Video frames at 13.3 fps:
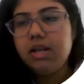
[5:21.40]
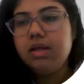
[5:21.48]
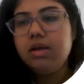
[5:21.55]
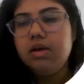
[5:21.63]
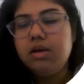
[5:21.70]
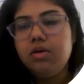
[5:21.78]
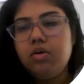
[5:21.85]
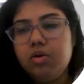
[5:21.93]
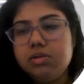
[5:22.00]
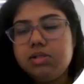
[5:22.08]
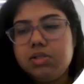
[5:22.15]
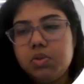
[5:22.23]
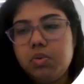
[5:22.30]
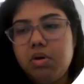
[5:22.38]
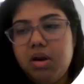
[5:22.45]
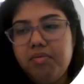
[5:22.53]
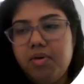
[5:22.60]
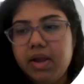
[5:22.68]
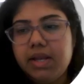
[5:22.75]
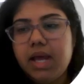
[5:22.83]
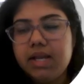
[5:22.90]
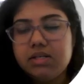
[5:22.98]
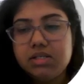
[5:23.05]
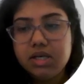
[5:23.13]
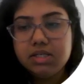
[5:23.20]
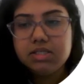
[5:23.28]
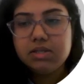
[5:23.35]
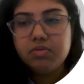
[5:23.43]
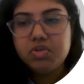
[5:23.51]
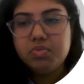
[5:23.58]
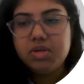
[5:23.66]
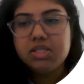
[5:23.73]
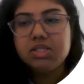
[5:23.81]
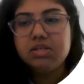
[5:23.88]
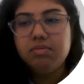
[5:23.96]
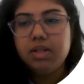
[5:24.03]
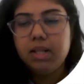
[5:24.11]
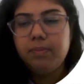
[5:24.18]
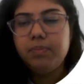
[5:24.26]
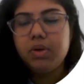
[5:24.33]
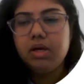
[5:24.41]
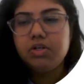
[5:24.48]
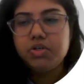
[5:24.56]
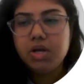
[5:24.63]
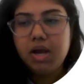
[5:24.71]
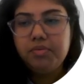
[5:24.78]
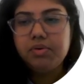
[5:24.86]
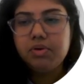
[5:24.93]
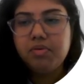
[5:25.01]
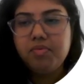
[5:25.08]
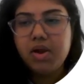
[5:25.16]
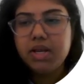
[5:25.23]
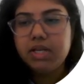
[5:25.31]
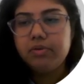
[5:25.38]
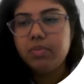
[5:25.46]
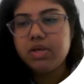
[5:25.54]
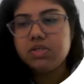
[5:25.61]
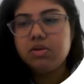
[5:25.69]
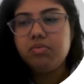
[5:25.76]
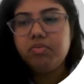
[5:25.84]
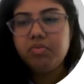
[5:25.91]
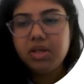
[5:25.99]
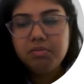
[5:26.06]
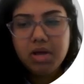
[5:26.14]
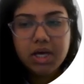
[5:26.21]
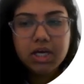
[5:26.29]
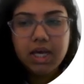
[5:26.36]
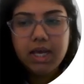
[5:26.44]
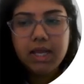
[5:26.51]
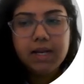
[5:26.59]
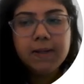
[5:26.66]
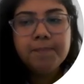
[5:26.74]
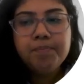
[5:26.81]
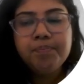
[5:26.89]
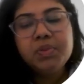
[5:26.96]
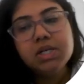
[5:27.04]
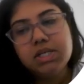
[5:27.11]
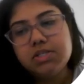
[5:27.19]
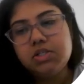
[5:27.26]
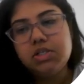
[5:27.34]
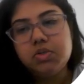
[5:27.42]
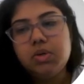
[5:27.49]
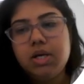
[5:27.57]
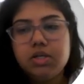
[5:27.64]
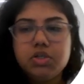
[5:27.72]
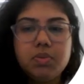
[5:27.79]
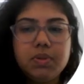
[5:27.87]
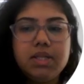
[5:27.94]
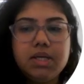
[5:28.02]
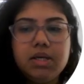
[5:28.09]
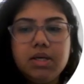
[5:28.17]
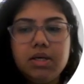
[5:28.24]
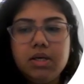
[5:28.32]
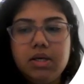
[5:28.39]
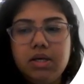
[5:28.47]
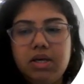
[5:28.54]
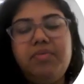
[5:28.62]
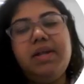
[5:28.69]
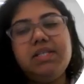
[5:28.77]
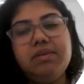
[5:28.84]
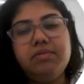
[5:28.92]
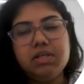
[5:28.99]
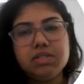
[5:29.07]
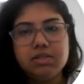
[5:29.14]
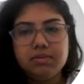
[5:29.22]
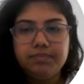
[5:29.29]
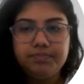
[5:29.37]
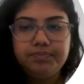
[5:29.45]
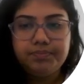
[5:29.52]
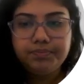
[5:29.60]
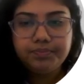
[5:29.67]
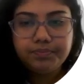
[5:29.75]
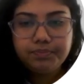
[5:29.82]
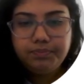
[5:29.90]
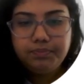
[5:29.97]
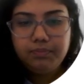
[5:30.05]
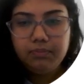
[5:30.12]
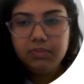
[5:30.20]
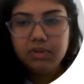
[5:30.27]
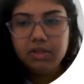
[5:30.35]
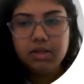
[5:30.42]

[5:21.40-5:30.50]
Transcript: Also refine and test, which means develop a draft, refine it based on feedback and test it to ensure the effectiveness. Yeah,